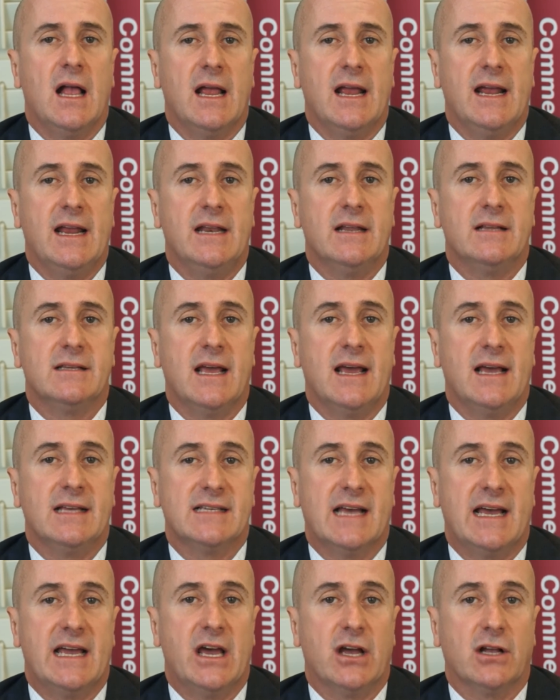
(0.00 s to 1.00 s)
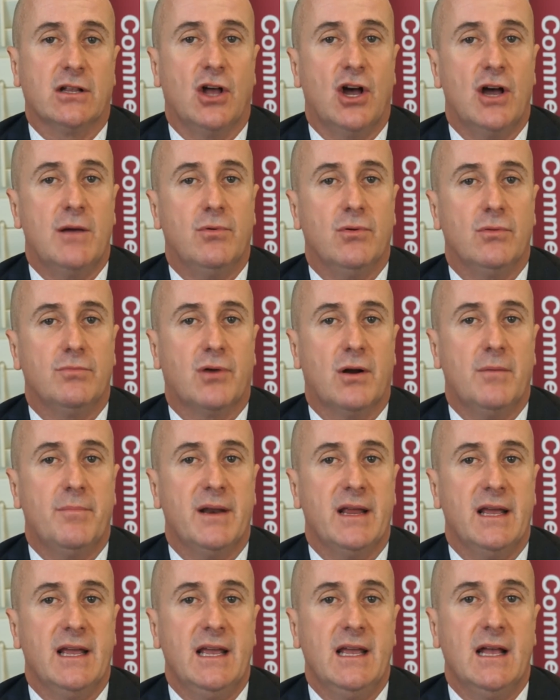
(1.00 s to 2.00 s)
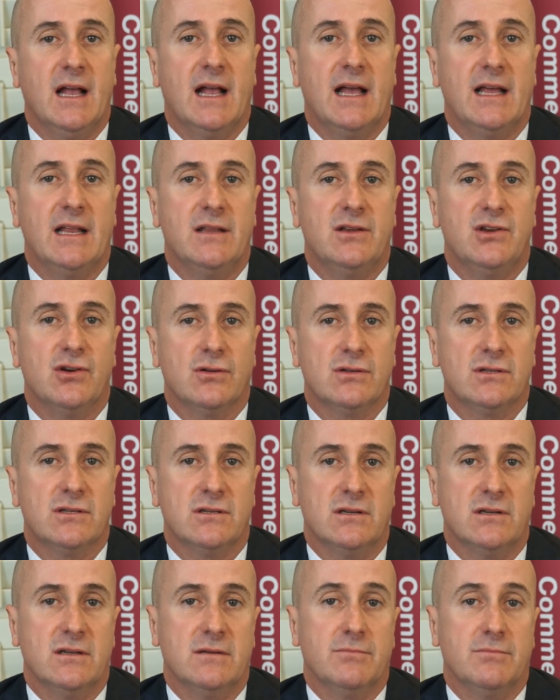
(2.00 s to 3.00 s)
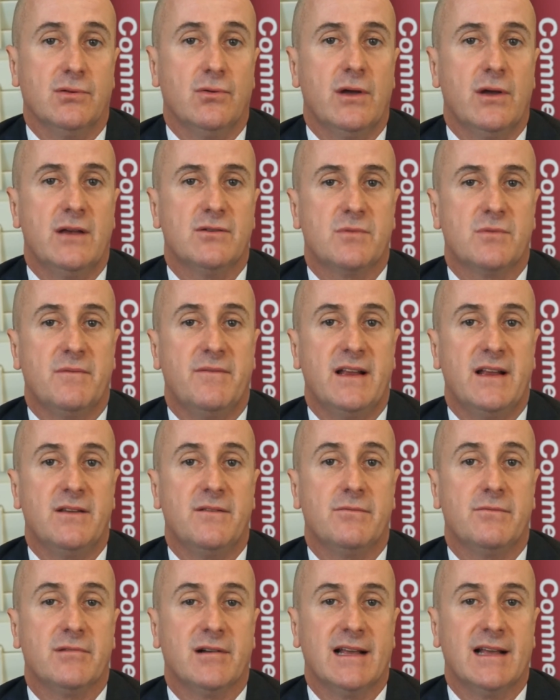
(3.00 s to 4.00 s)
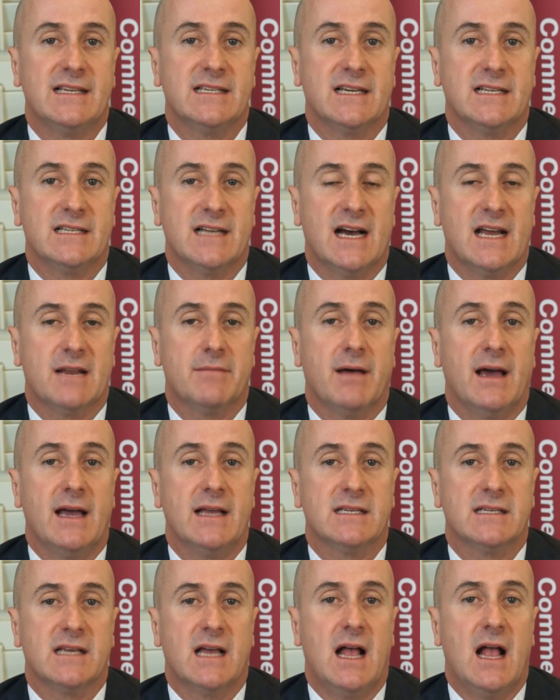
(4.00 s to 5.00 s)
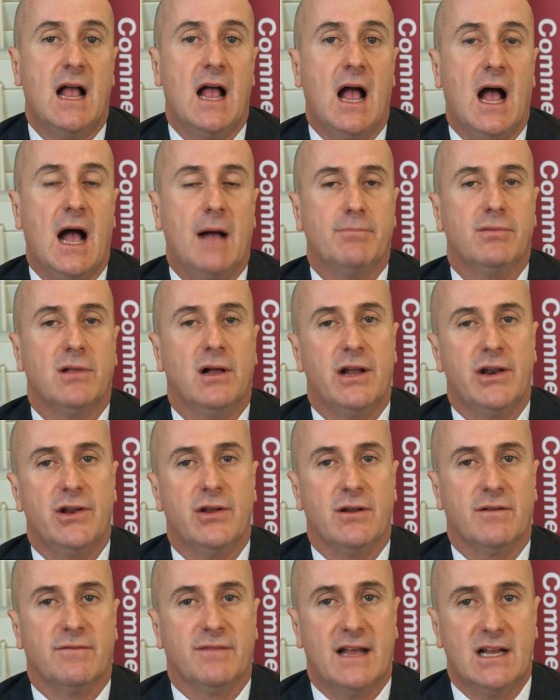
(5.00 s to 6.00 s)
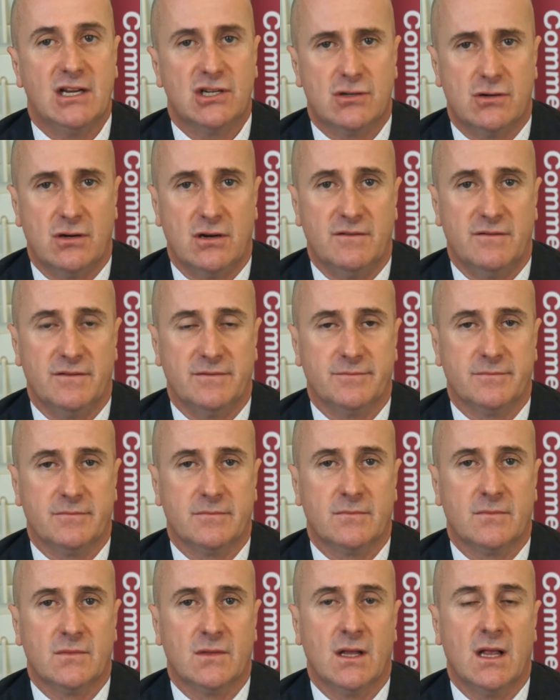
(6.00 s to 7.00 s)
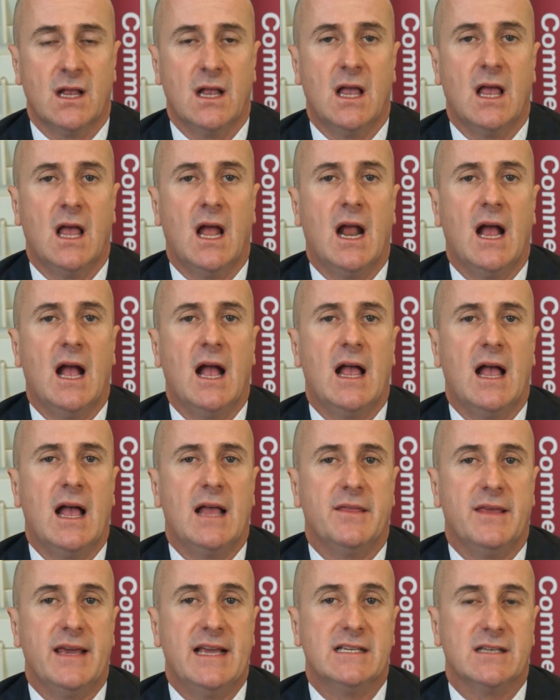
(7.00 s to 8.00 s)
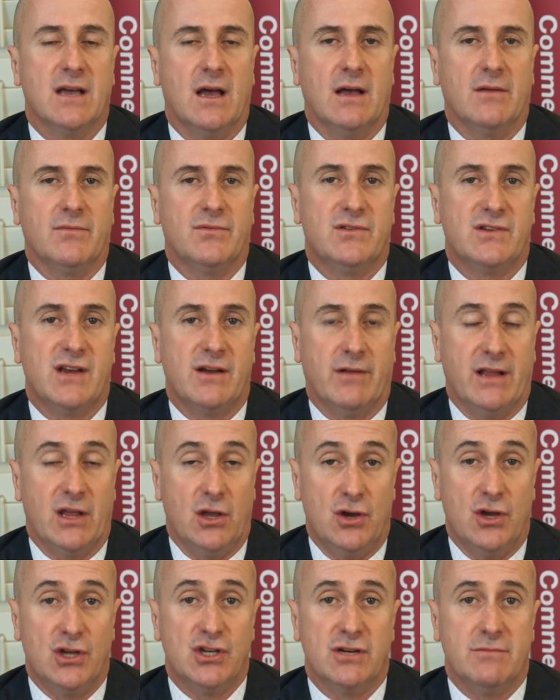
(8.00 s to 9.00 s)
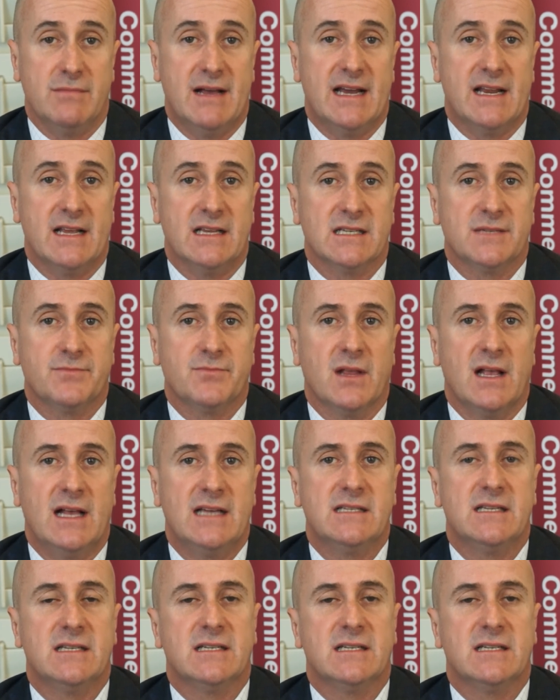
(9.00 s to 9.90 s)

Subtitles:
In SAO Global Property and Johnson, employers prevented from releasing a database uploaded on a flash drive. These are generally urgent matters. As